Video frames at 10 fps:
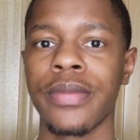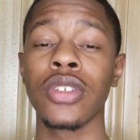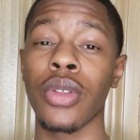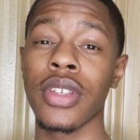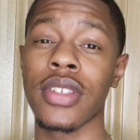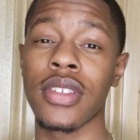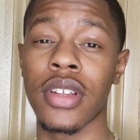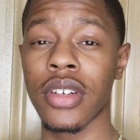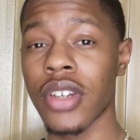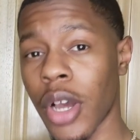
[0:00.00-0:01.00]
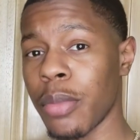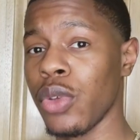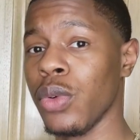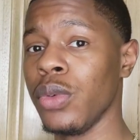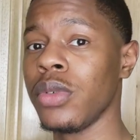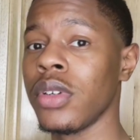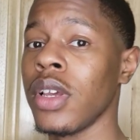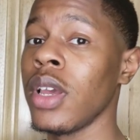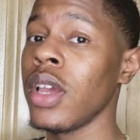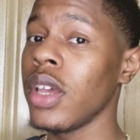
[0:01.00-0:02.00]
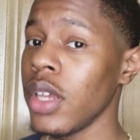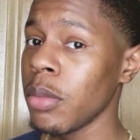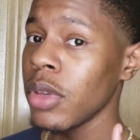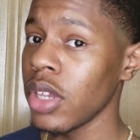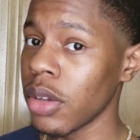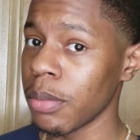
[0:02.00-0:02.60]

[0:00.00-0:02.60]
So this is the WMM